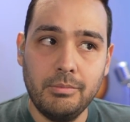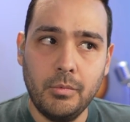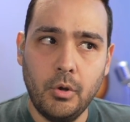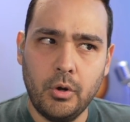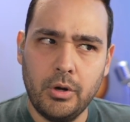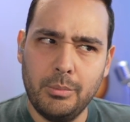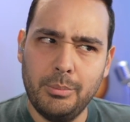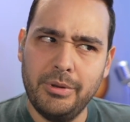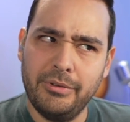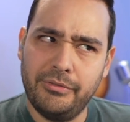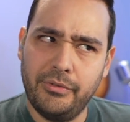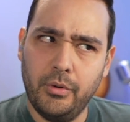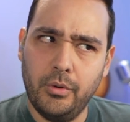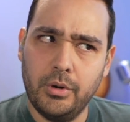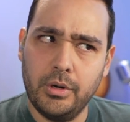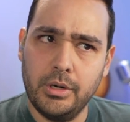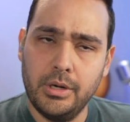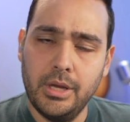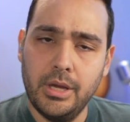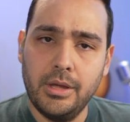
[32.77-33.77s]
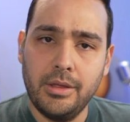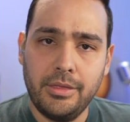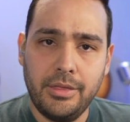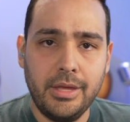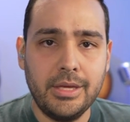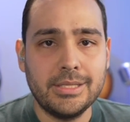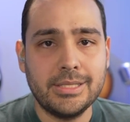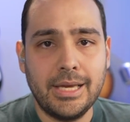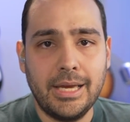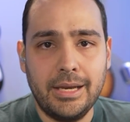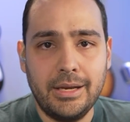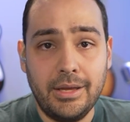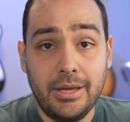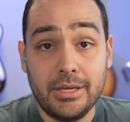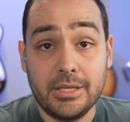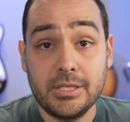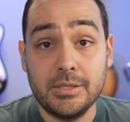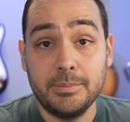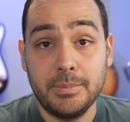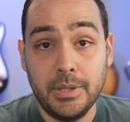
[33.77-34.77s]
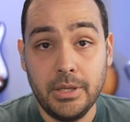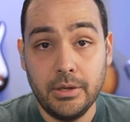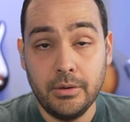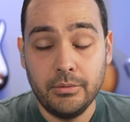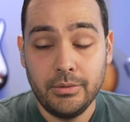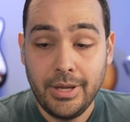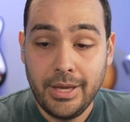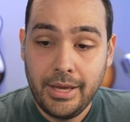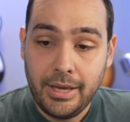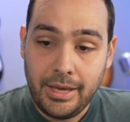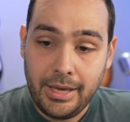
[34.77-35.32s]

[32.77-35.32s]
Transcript: or before things kind of explode.